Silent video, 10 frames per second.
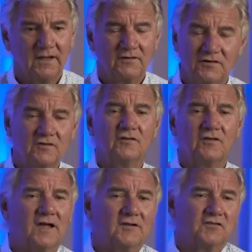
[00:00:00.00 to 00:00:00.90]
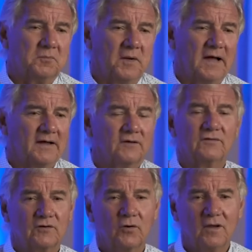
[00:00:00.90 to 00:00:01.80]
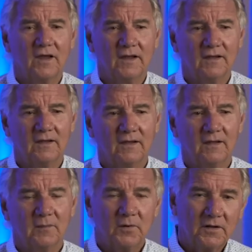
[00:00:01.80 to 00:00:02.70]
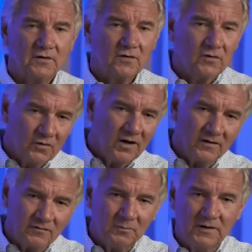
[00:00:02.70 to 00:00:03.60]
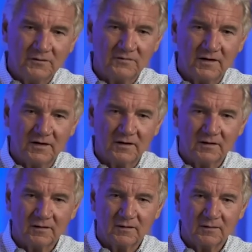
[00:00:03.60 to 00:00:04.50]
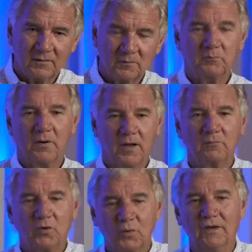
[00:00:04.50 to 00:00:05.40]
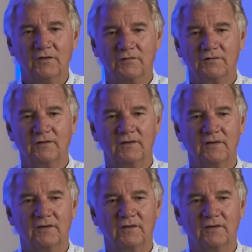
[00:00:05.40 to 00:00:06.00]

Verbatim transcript: And she just kind of smiled and said, okay, but you guys missed a pop quiz.